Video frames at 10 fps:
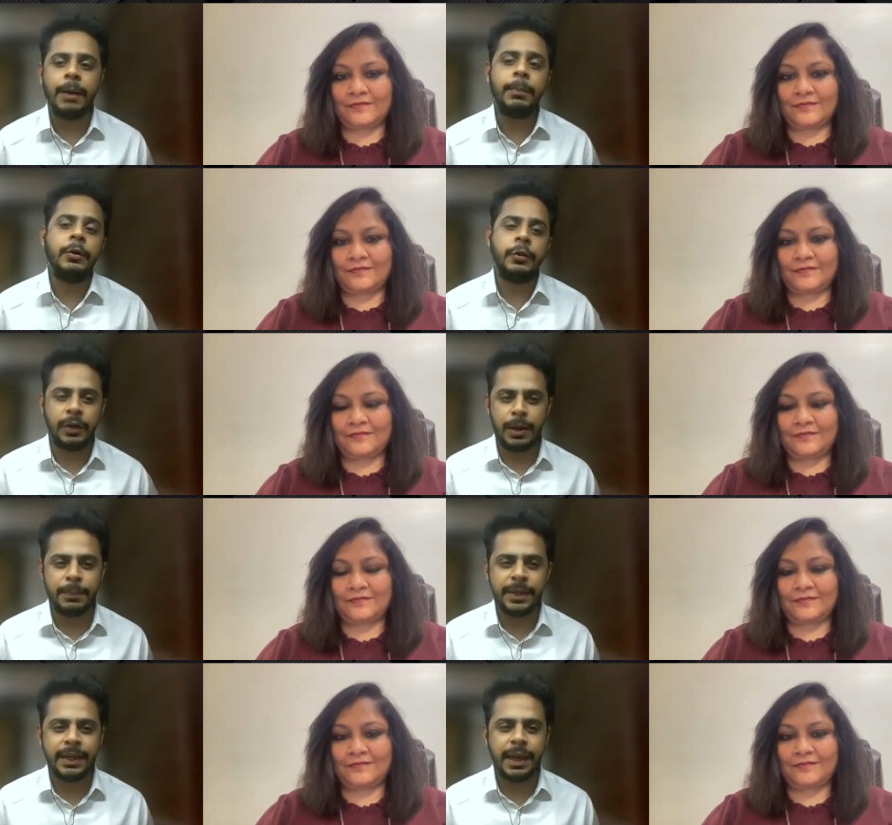Speaker 1: about your
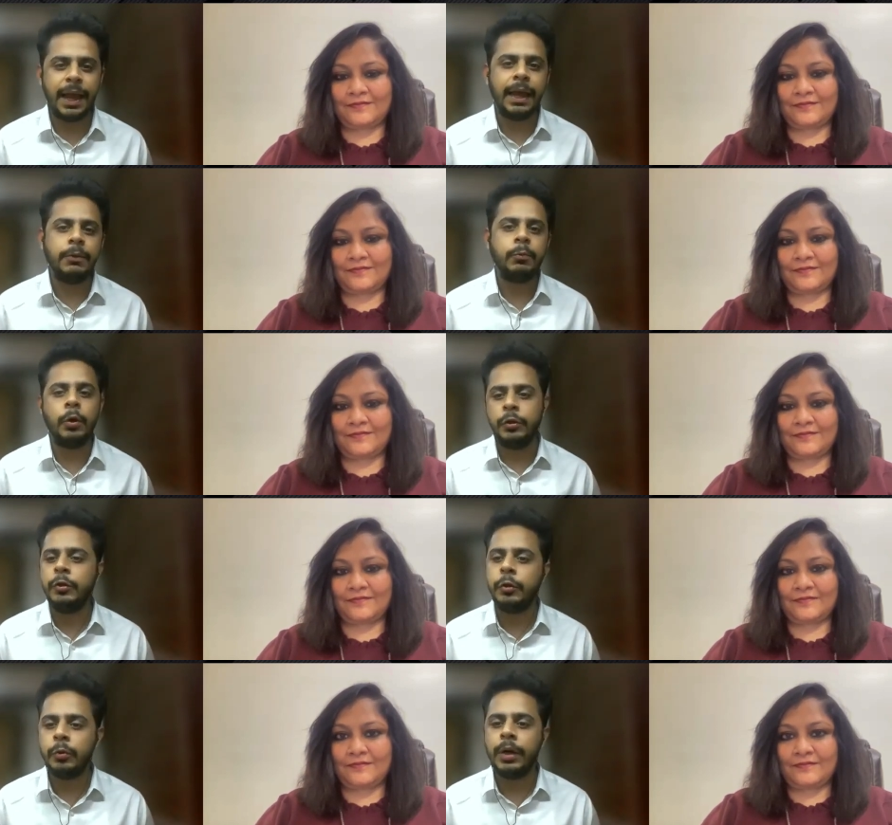company, and what
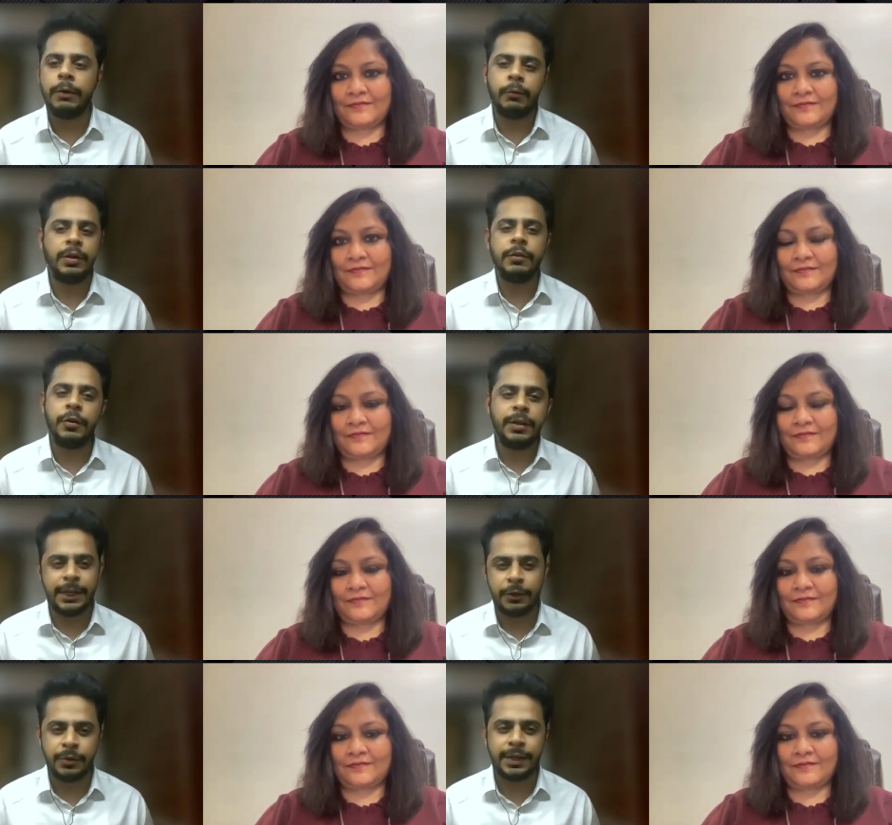you do, and what is your
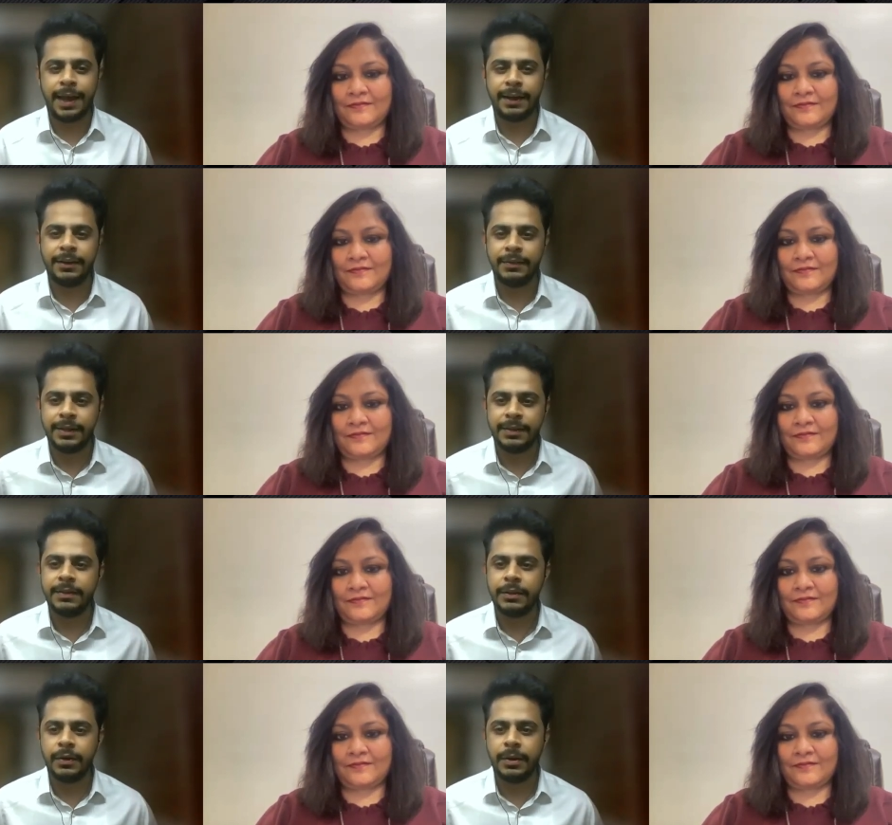day-to-day
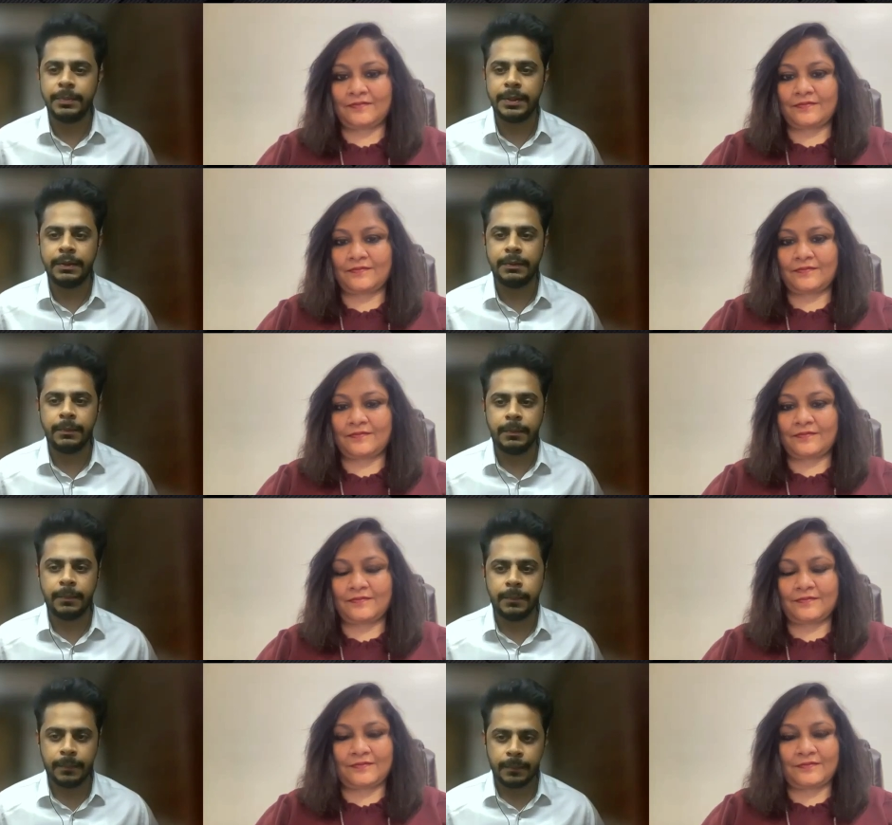activities in your company.
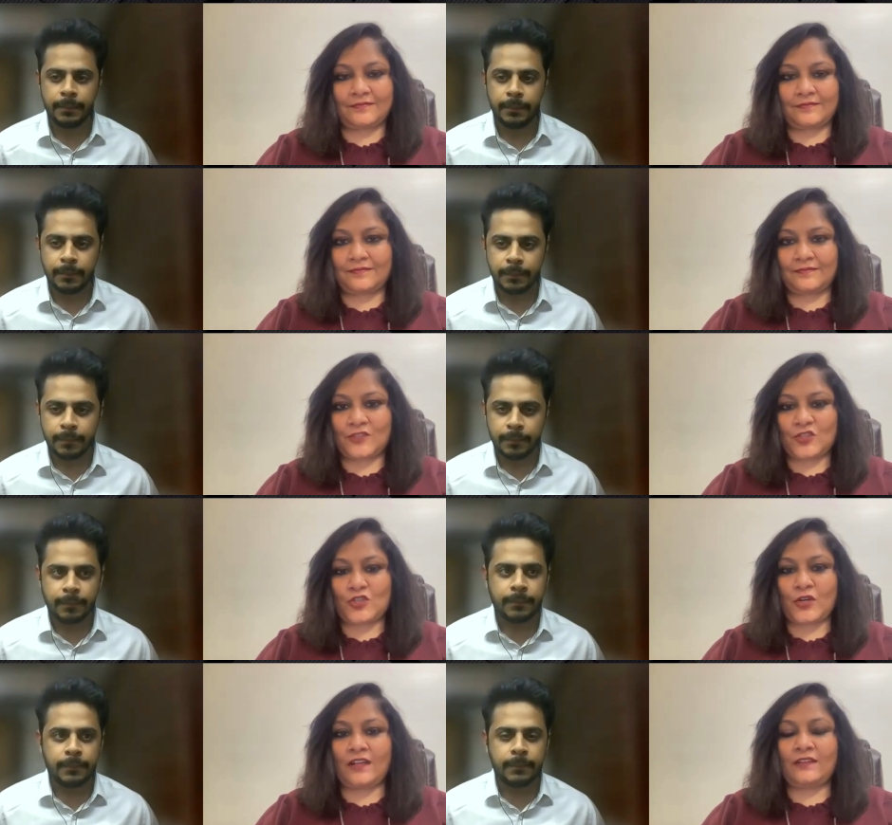
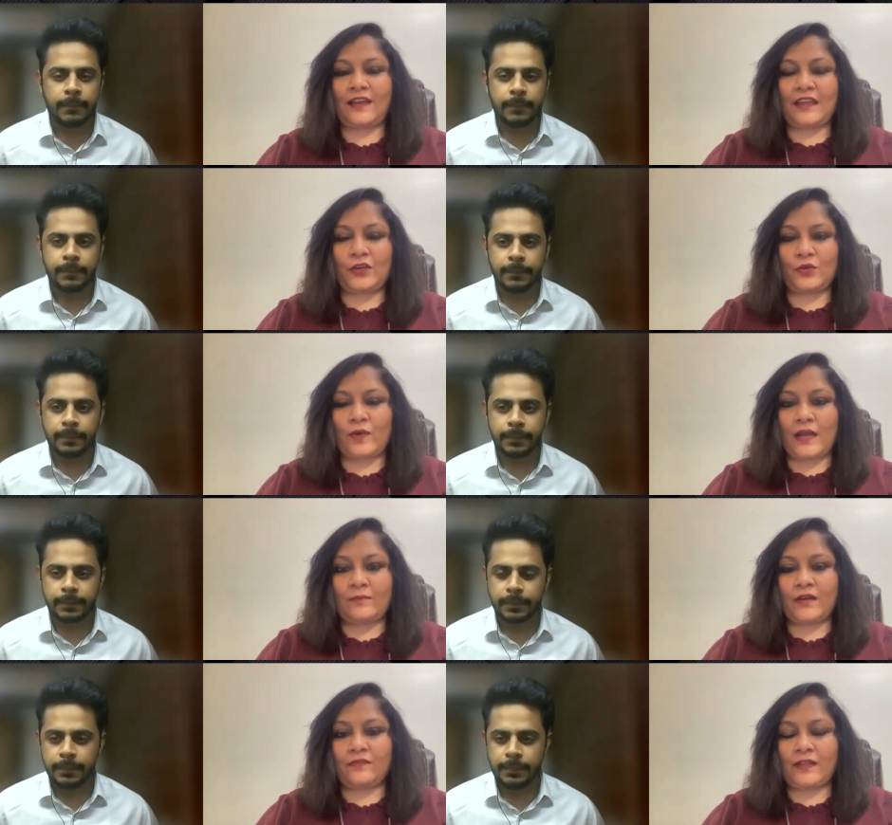
Speaker 2: Sure. Thank you,
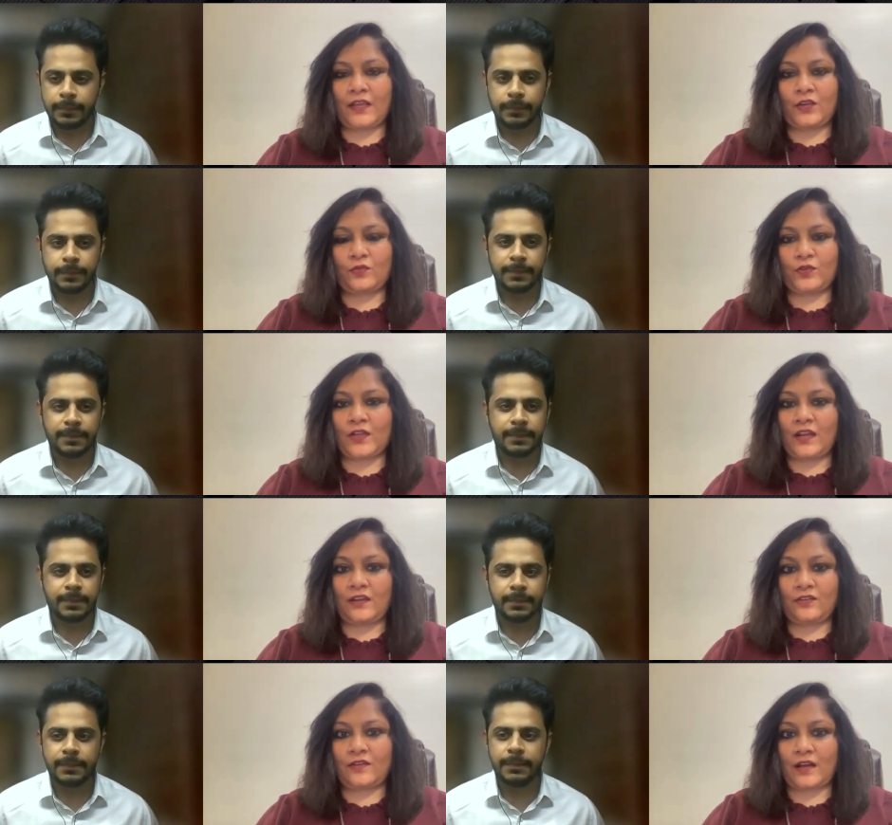Vaibhav. Thank you for that
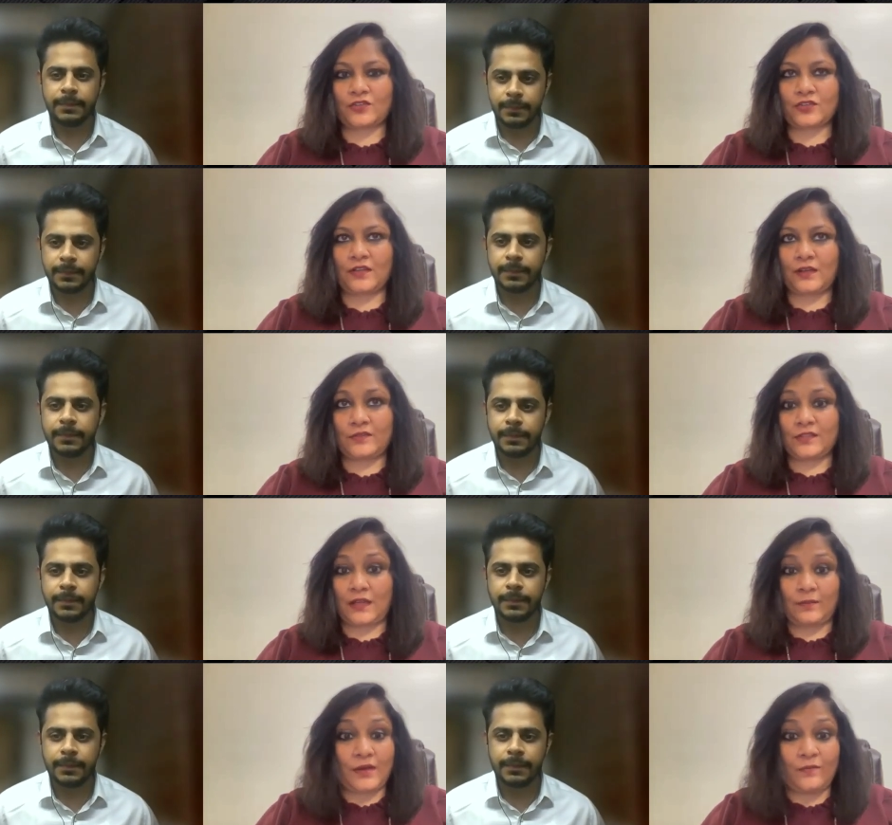introduction. I was
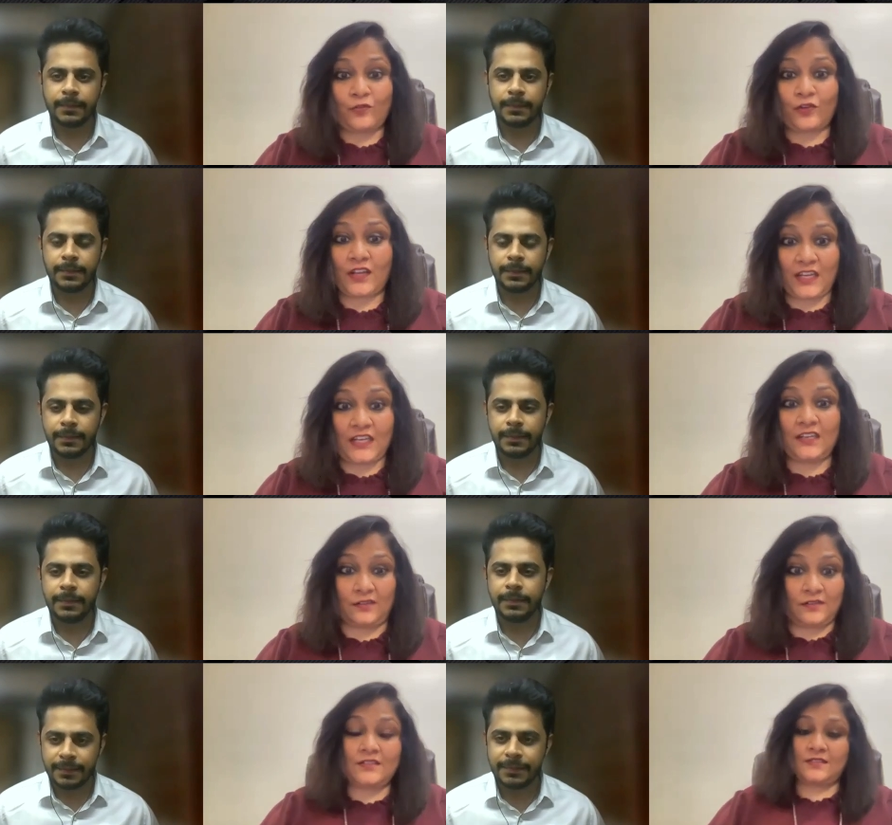in IBM for nine
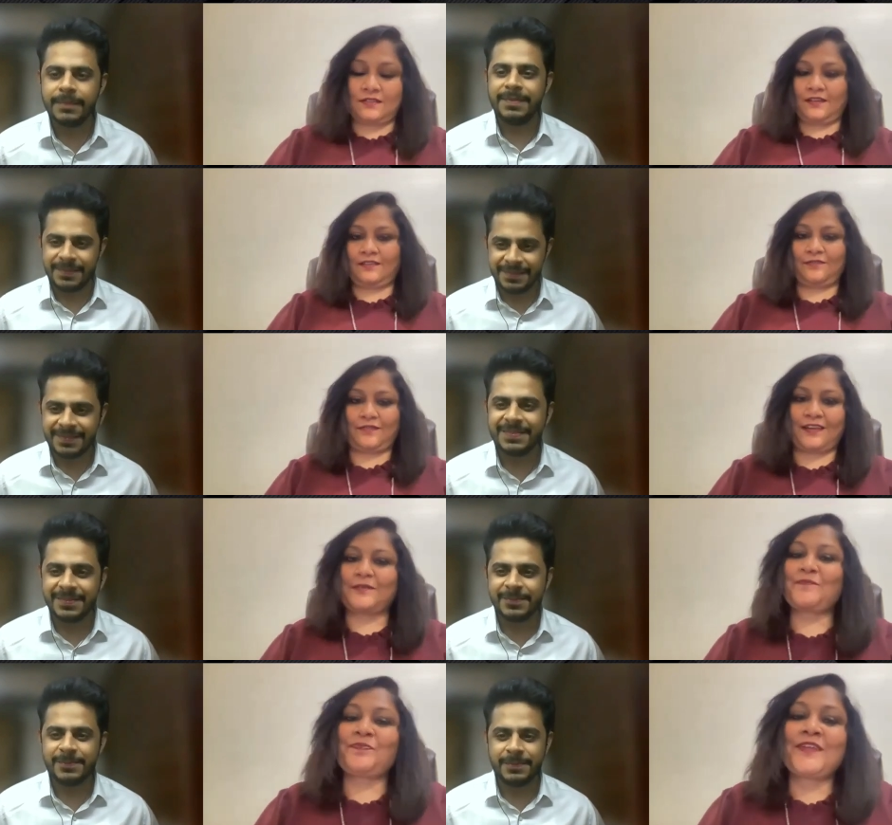years, in
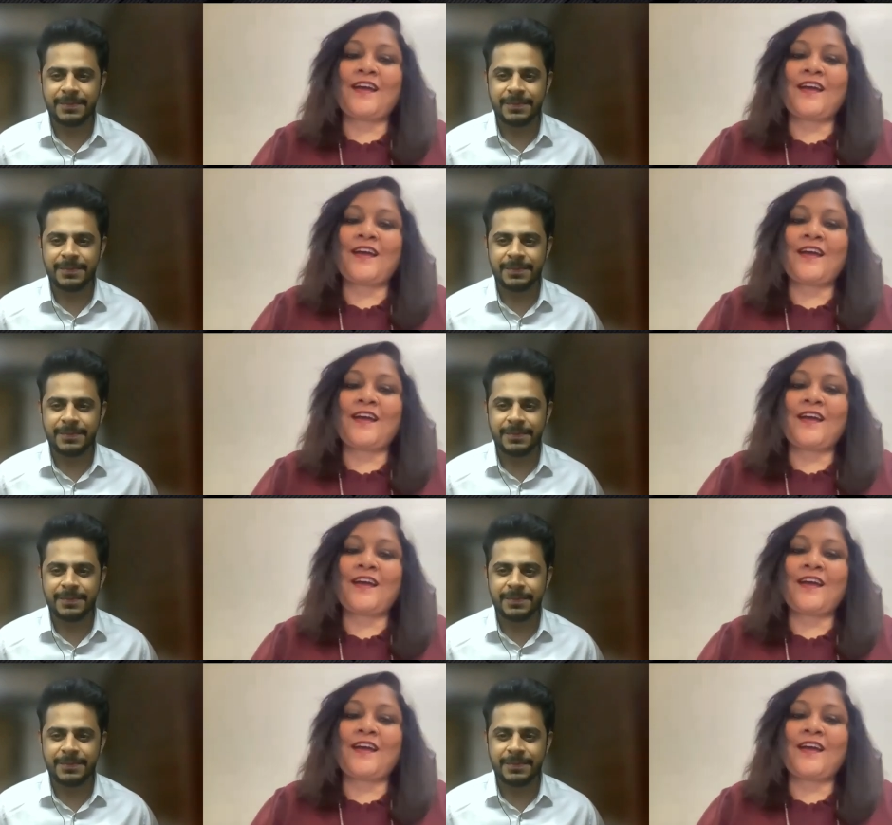fact.